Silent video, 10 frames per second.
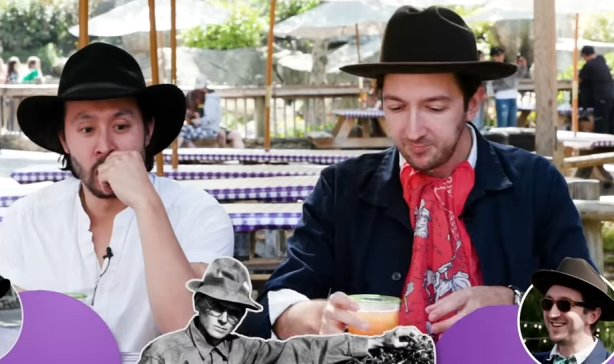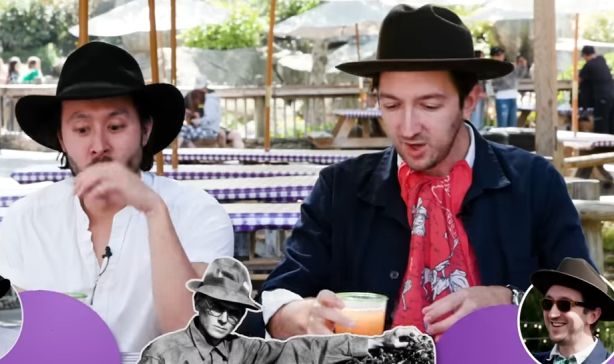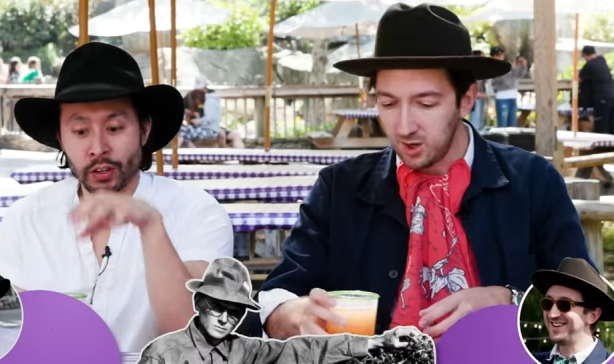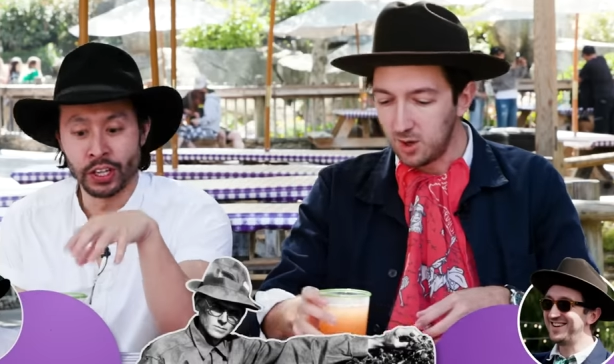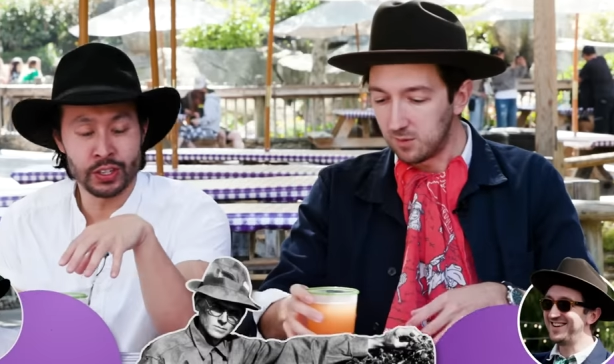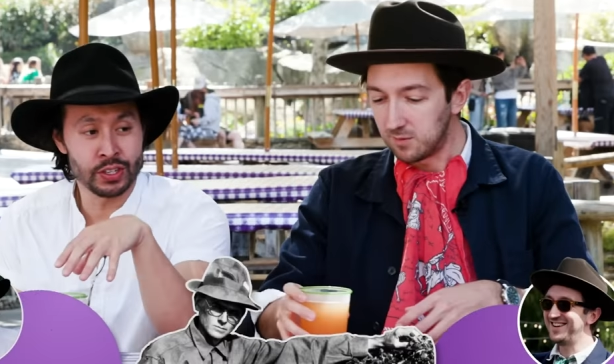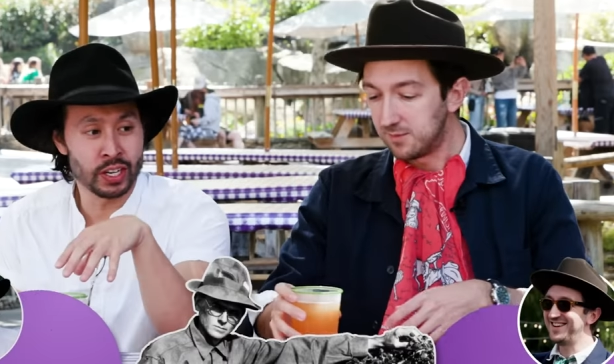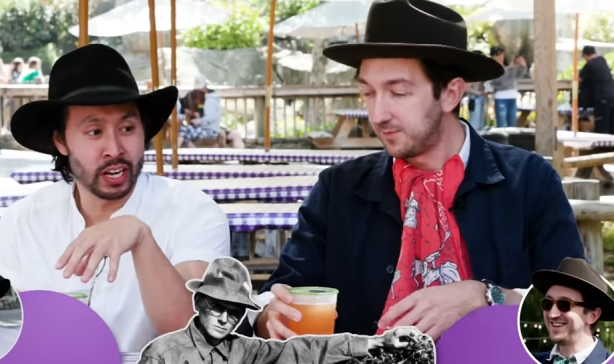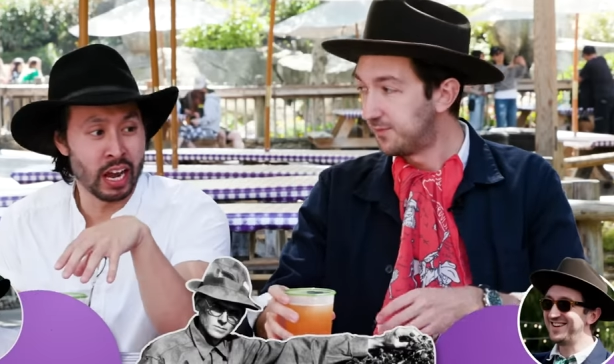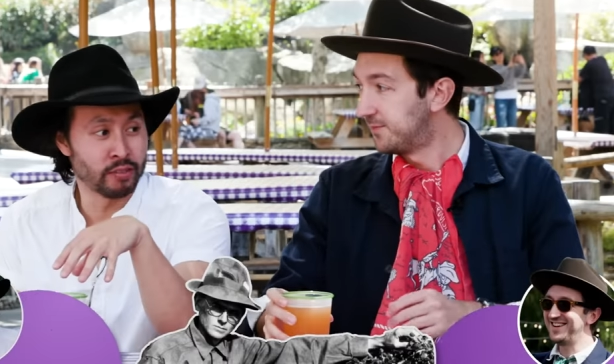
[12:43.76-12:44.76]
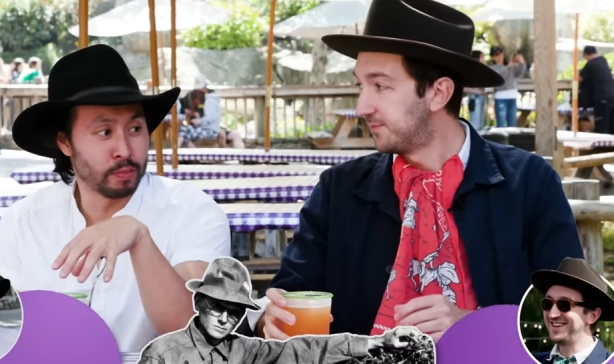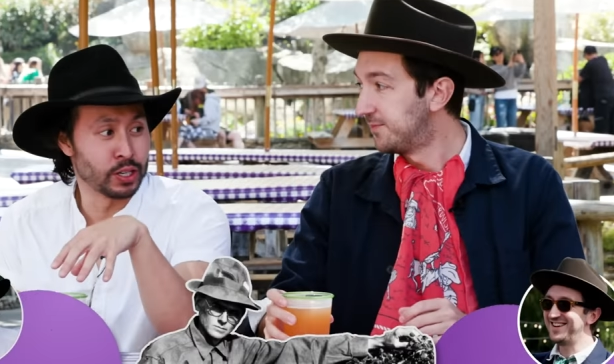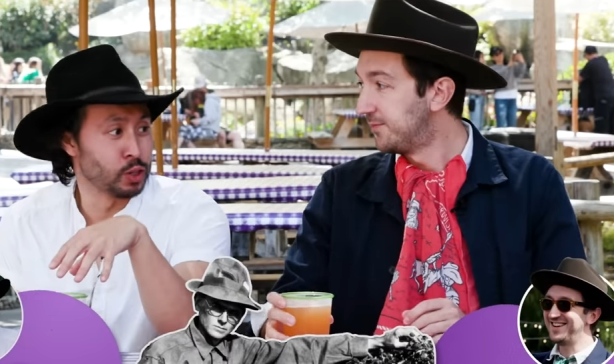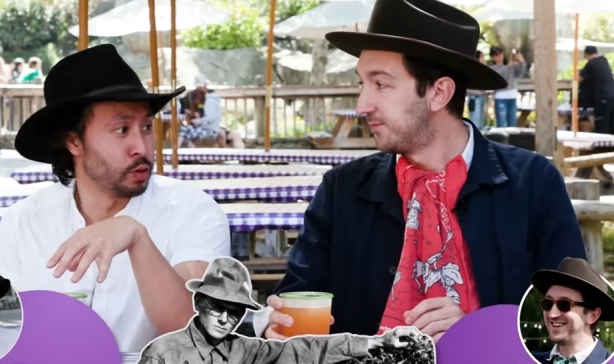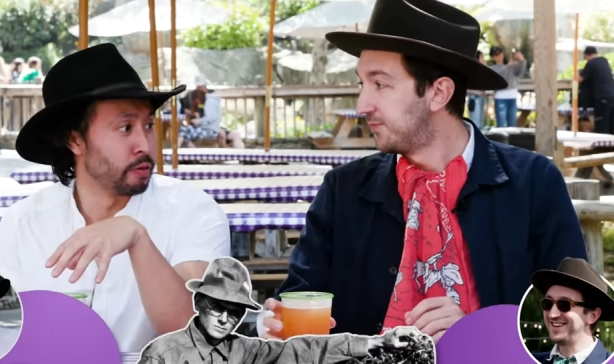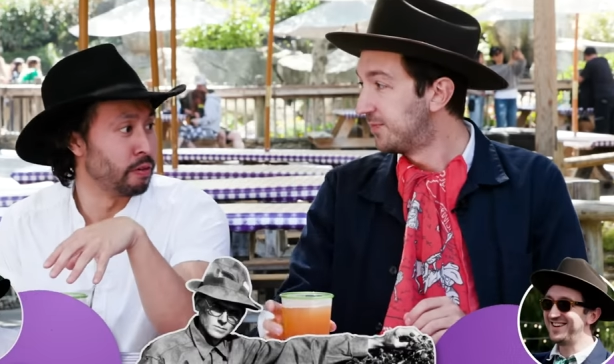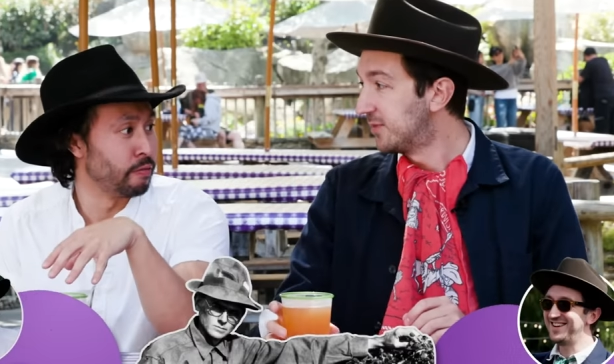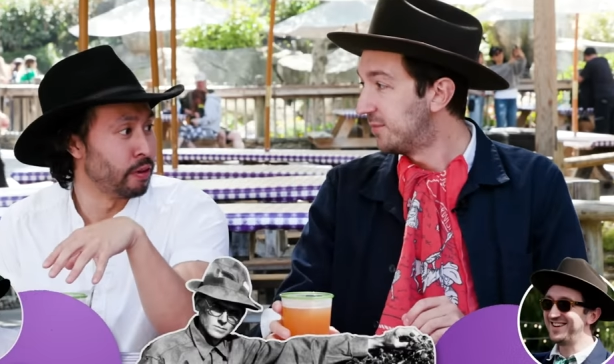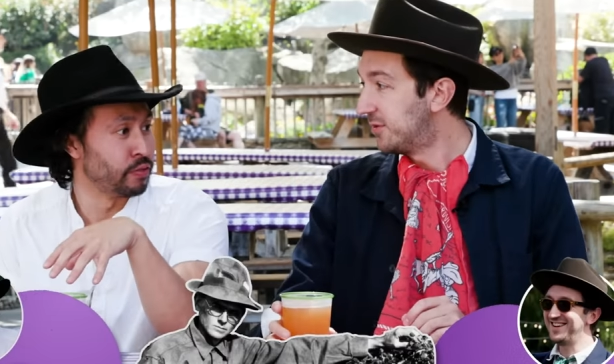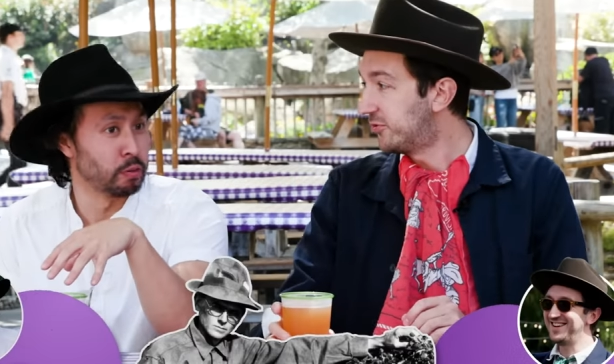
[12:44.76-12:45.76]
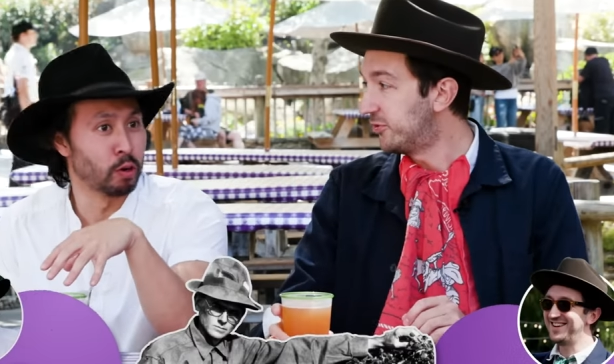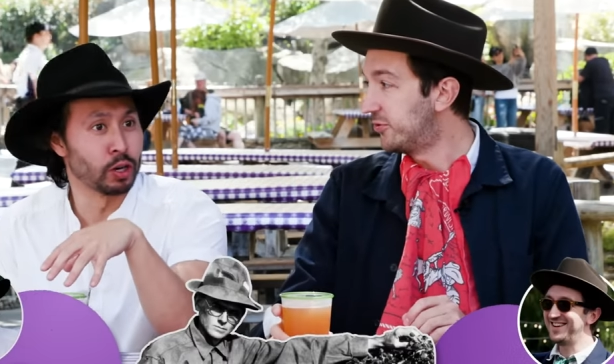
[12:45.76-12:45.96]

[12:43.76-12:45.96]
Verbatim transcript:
Speaker 1: Oh, this oh. is going to have to be 250